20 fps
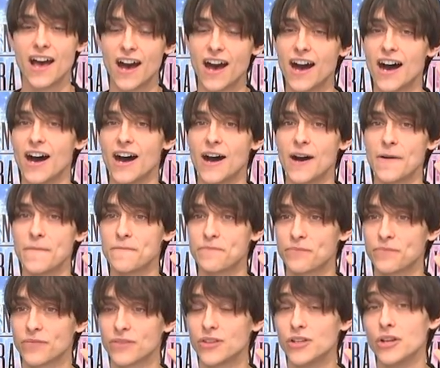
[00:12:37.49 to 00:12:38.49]

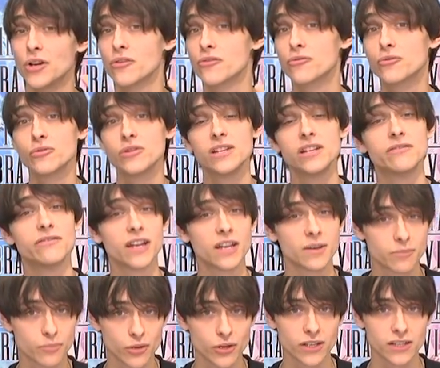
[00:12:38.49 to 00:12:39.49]
through the
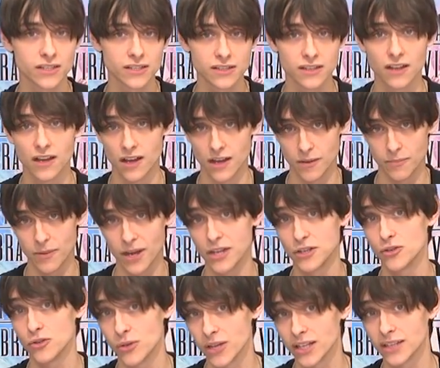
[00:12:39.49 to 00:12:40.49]
event points by
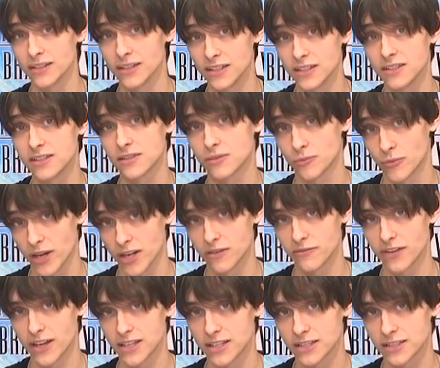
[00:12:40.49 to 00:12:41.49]
doing these raid
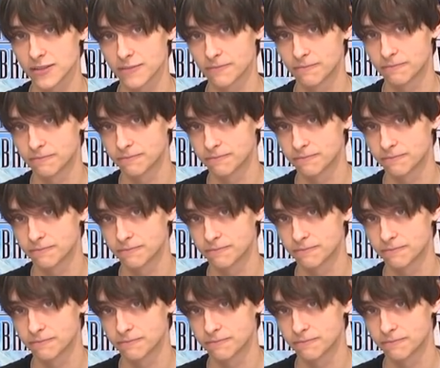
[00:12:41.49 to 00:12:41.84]
events.